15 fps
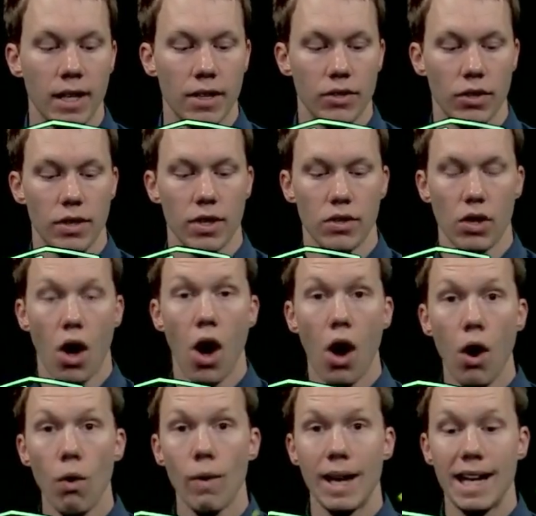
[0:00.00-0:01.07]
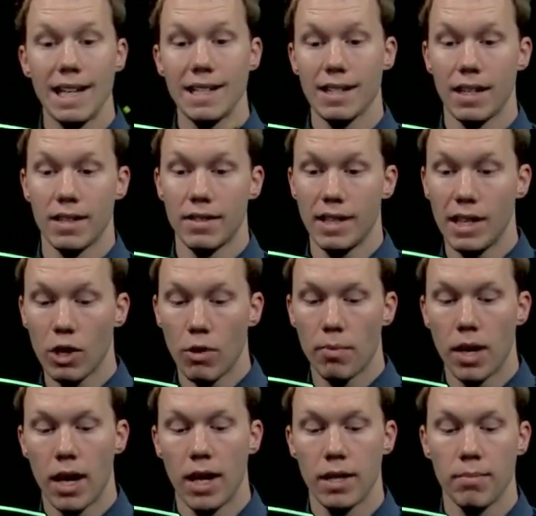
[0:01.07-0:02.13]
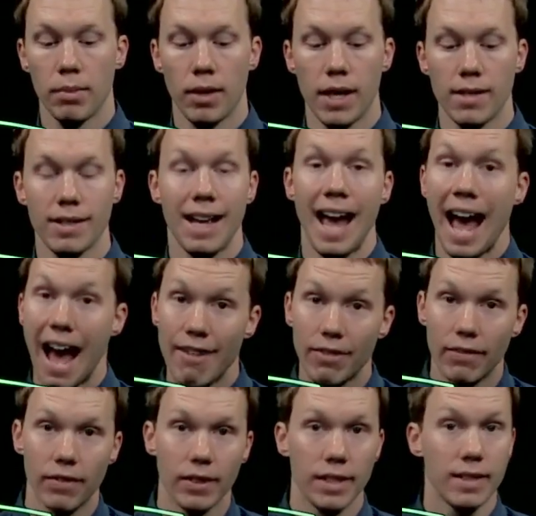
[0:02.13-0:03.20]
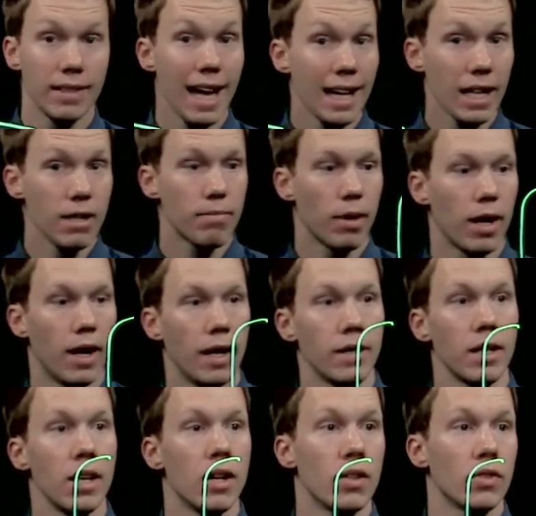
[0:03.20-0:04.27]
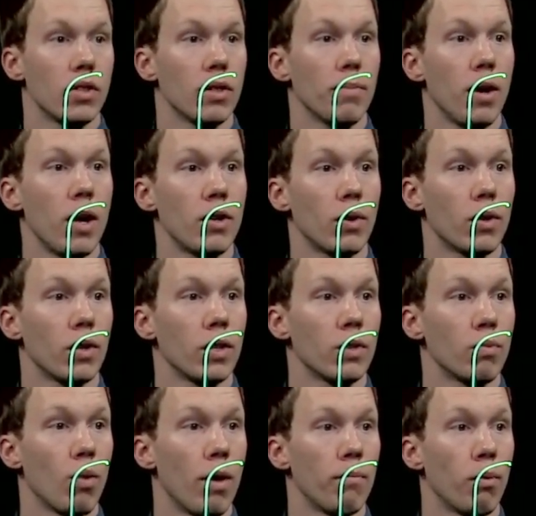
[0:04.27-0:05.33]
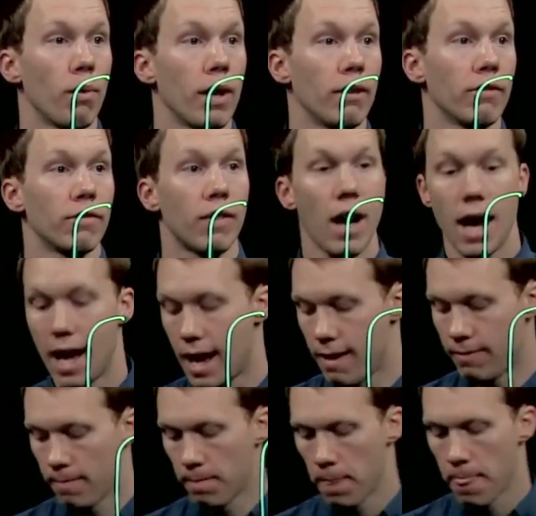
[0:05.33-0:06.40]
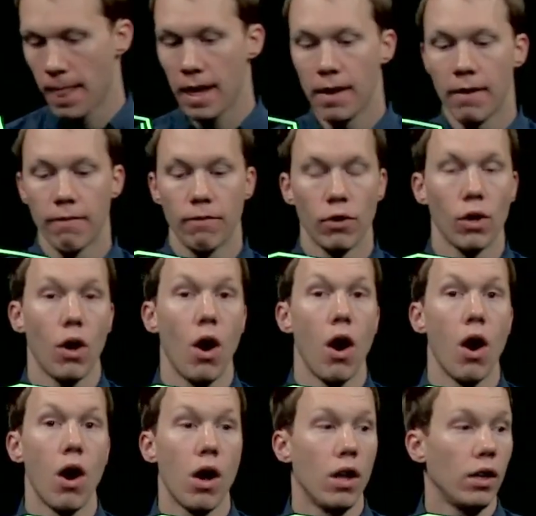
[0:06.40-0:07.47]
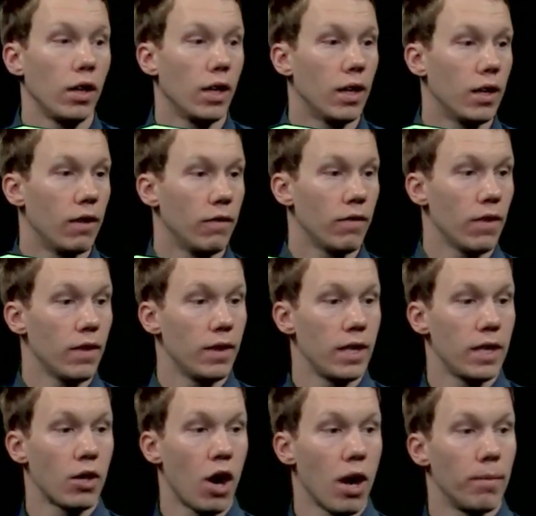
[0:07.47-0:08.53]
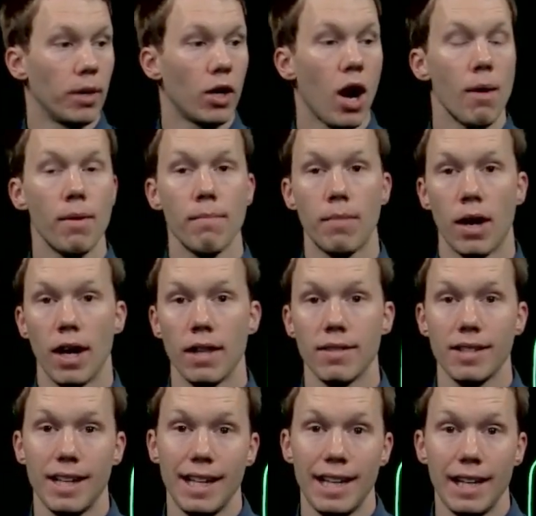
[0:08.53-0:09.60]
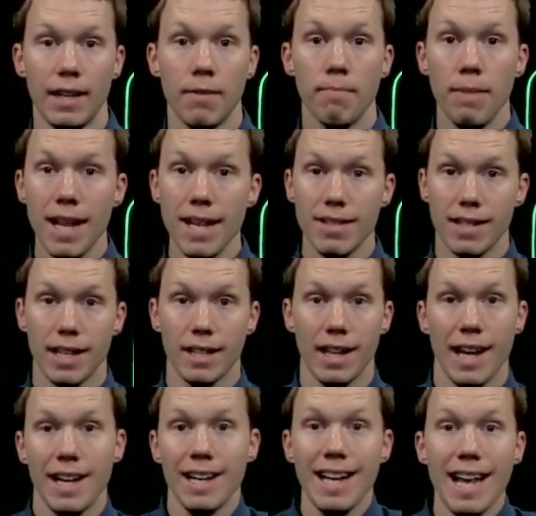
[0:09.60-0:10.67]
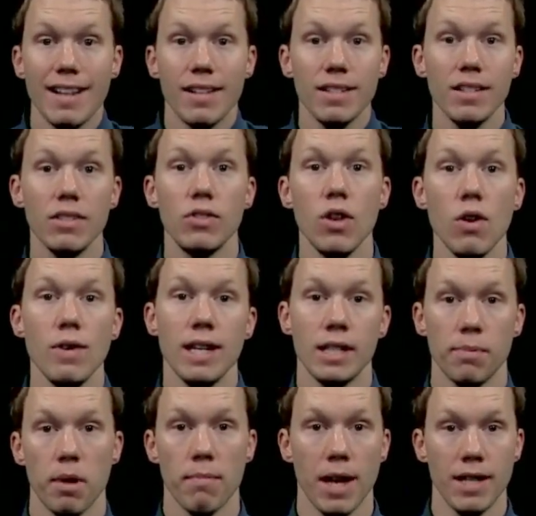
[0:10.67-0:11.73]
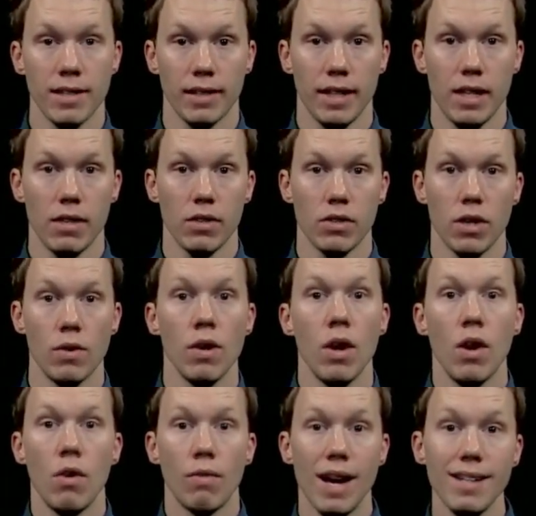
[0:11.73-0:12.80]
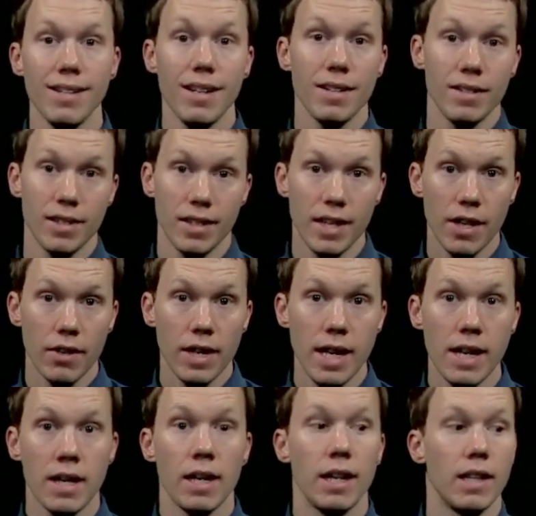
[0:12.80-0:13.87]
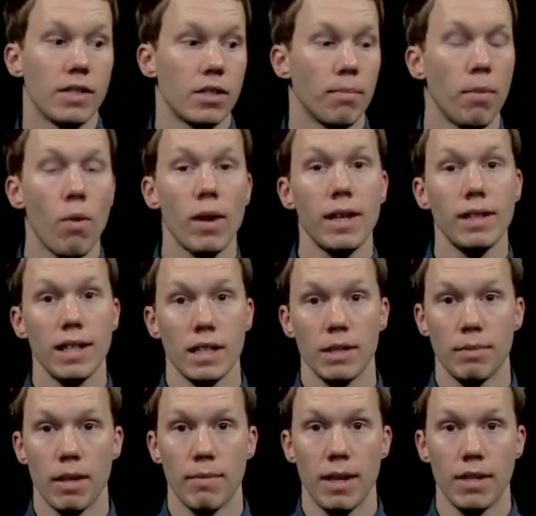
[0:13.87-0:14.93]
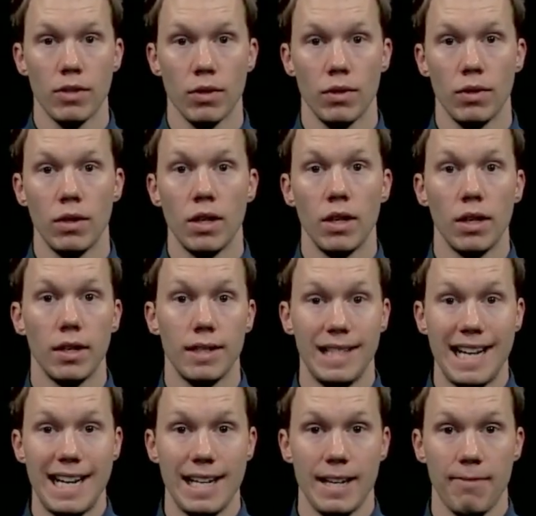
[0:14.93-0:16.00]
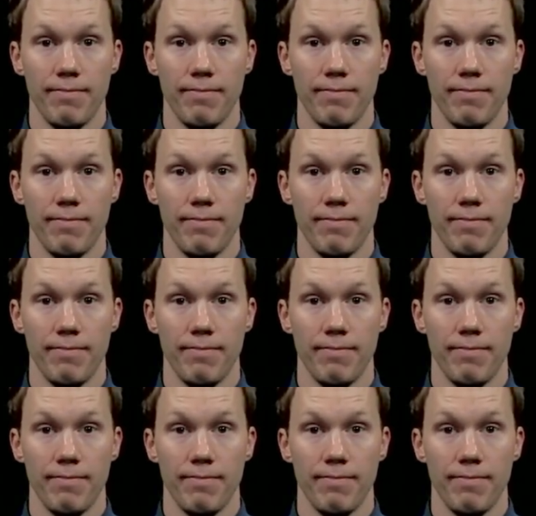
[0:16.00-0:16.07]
So there's always a single bond plus half of a second bond. So the bond order is 1.5 for all of the carbon-carbon bonds in benzene. And again, this is known experimentally. So resonance theory is supporting the experimental data.